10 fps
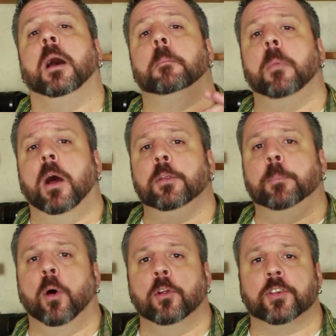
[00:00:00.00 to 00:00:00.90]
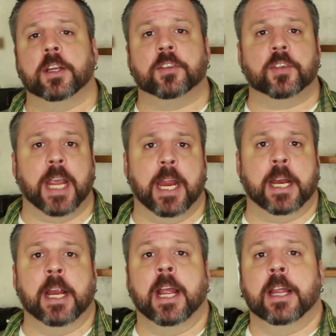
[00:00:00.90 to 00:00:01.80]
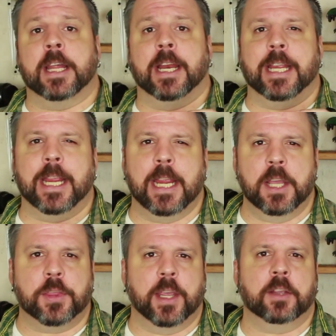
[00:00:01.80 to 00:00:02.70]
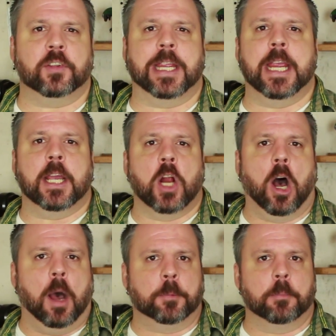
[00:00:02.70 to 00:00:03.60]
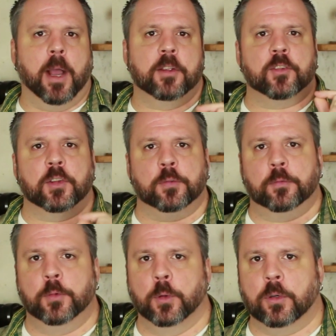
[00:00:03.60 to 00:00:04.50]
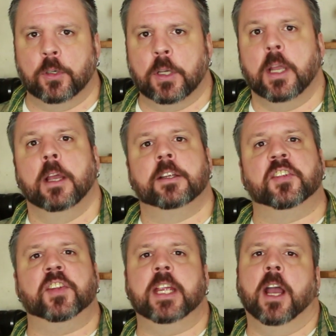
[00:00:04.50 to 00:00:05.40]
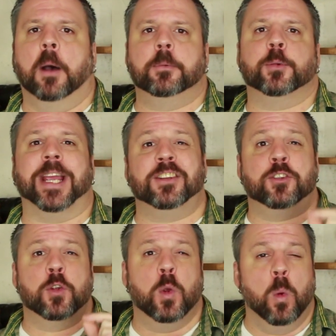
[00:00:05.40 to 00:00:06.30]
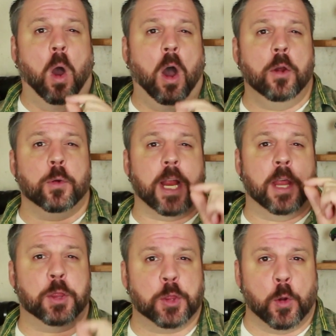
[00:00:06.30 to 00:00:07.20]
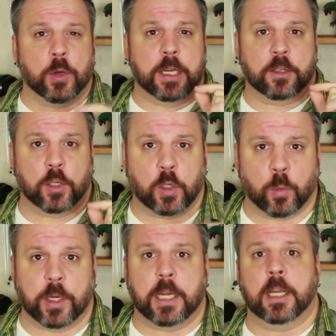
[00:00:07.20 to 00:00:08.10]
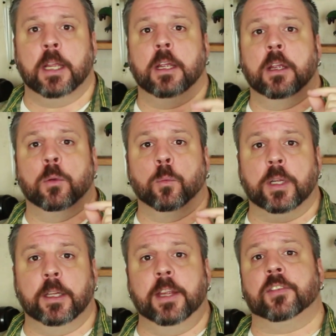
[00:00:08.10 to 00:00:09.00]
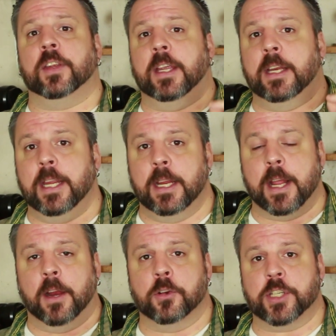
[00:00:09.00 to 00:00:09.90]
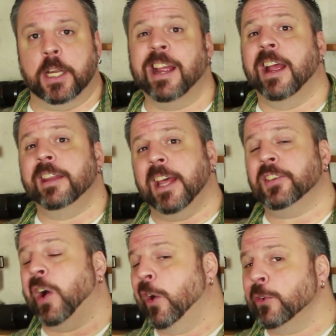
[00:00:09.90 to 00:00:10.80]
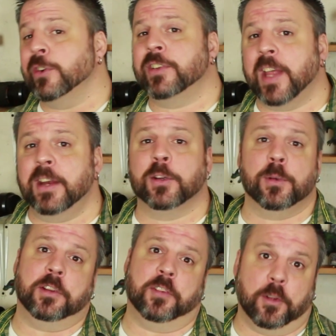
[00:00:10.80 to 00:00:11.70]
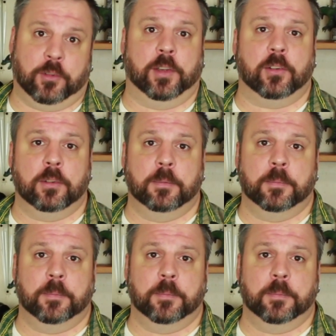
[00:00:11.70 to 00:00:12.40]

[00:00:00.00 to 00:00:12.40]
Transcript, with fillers: Moth-Poulsen stated that he thinks he can optimize this fuel to see up to a 230 degree release in heat energy. That's 110 degrees Celsius.